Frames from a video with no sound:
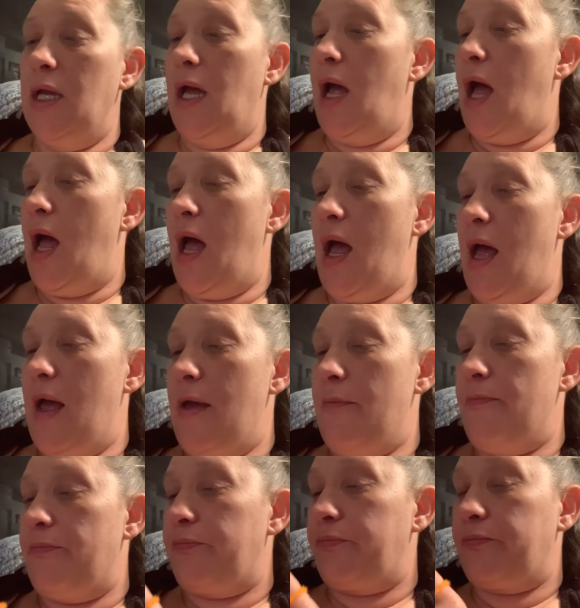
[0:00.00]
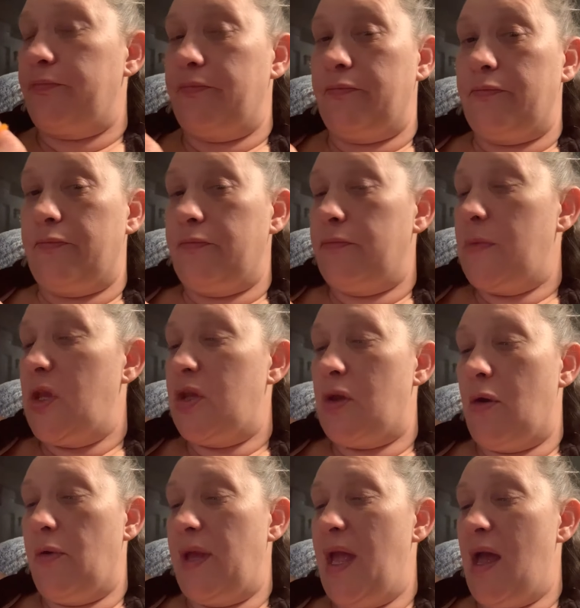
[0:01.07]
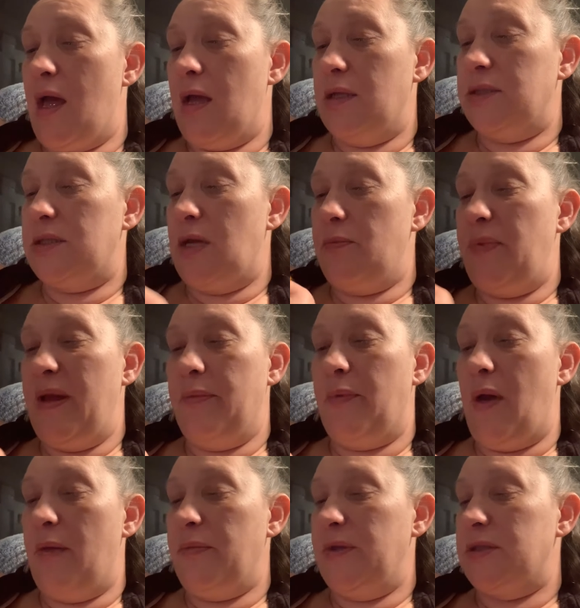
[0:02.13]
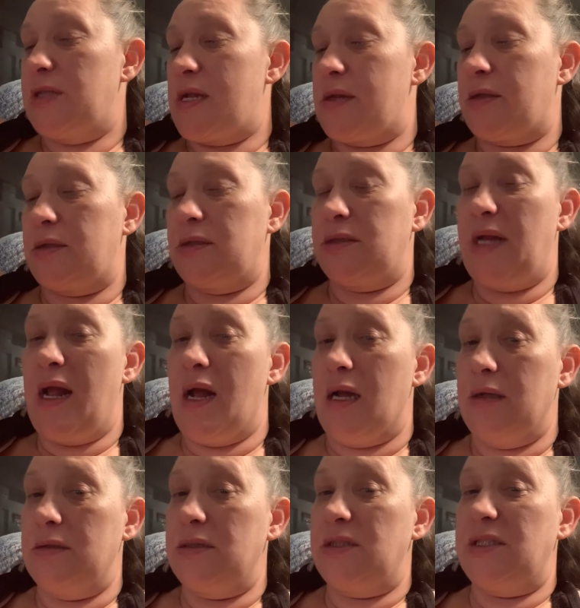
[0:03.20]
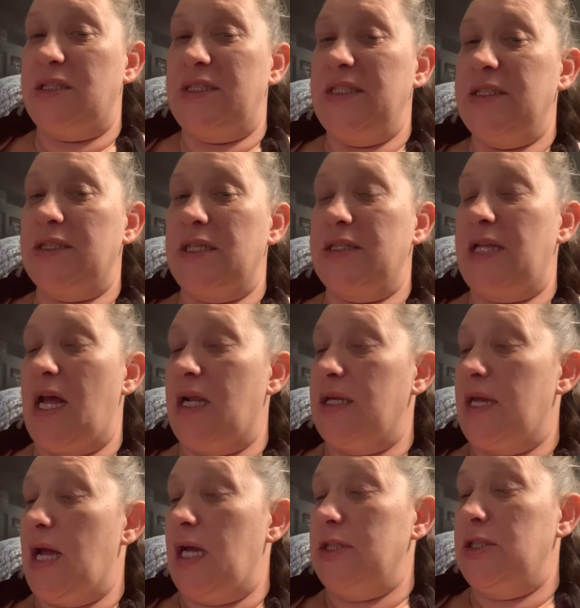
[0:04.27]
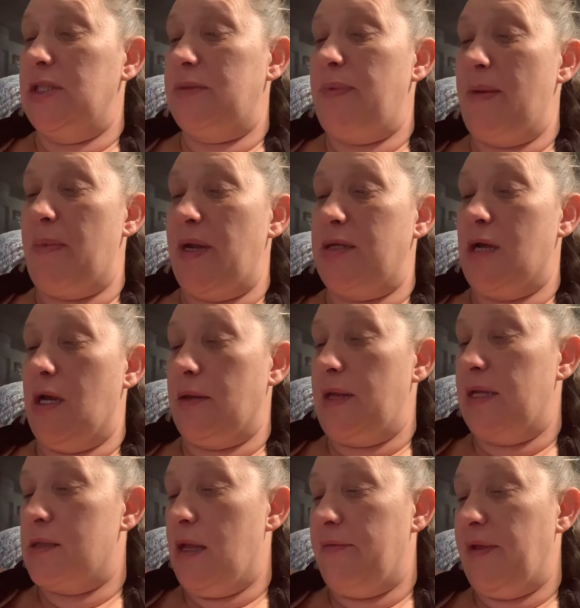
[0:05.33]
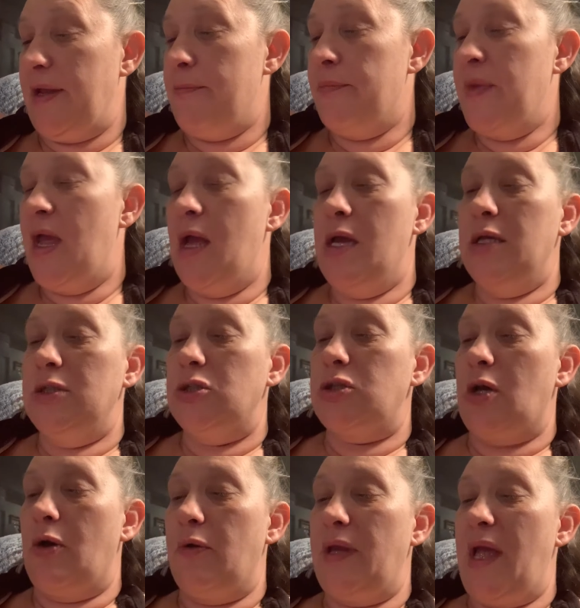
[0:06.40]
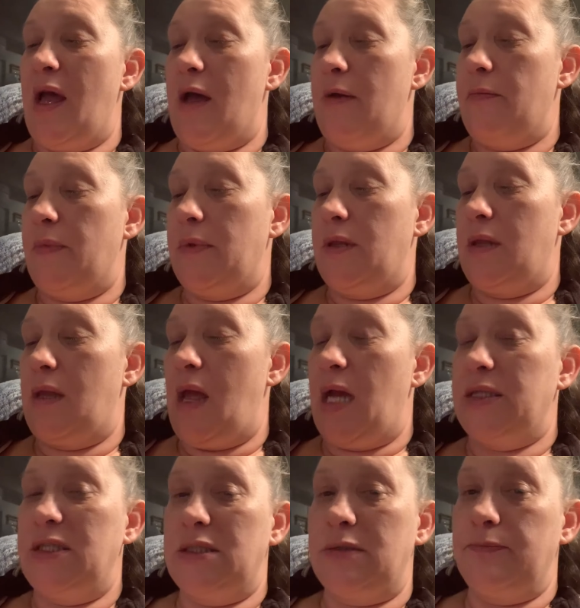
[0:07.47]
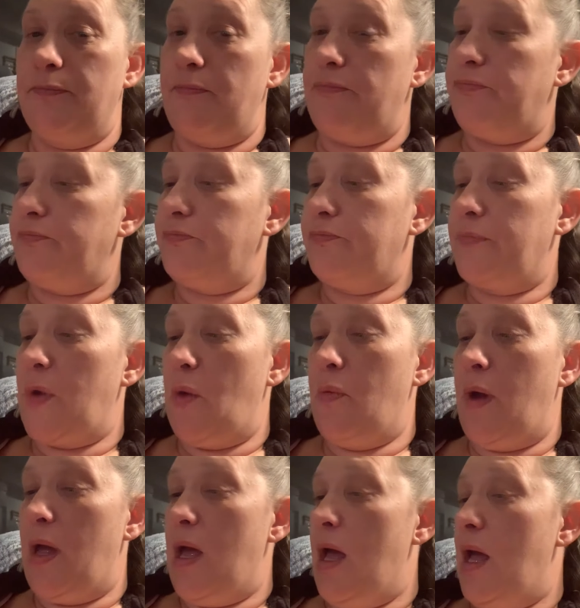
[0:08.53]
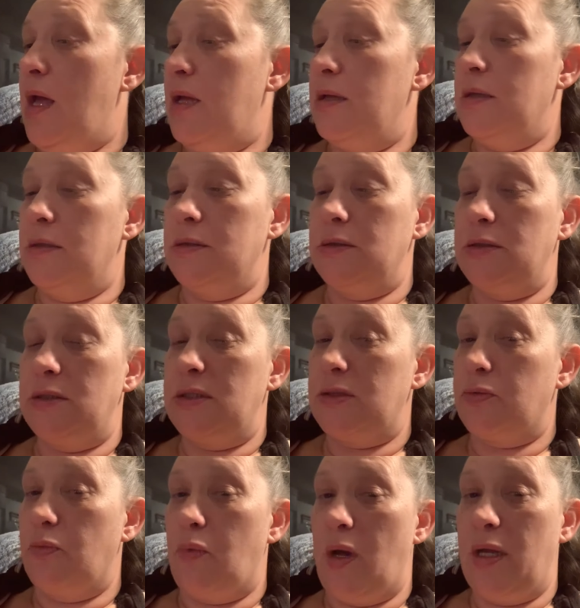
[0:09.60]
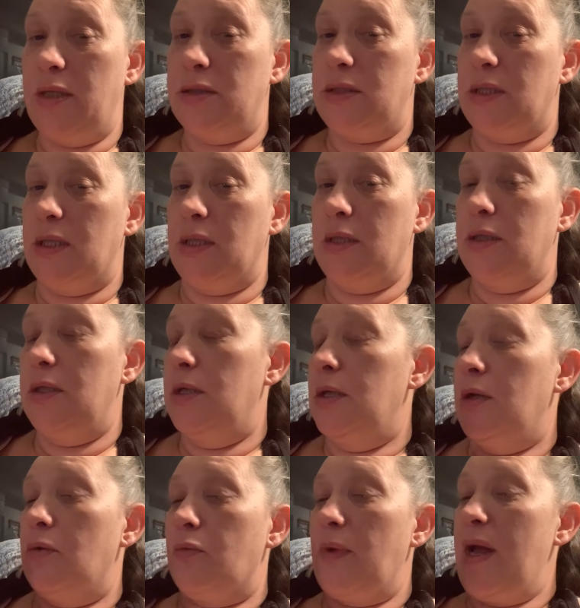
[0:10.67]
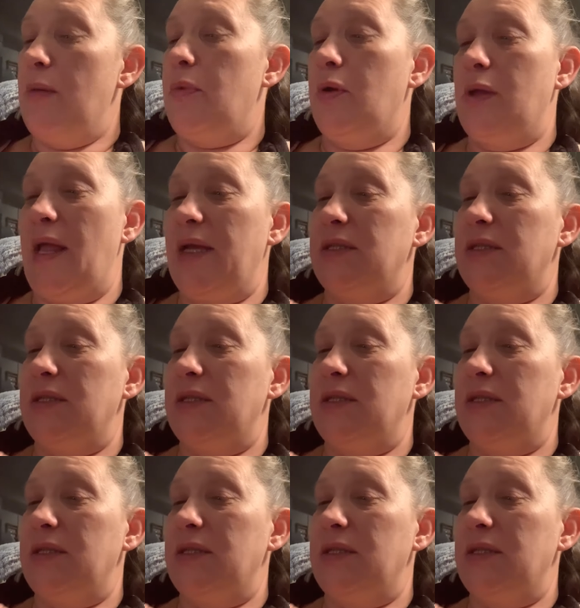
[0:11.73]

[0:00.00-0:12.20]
So yeah, some people, I mean, just, yeah, things like that. Yeah, I just bit my tongue. That's lovely. So yeah, I just wanted to ramble like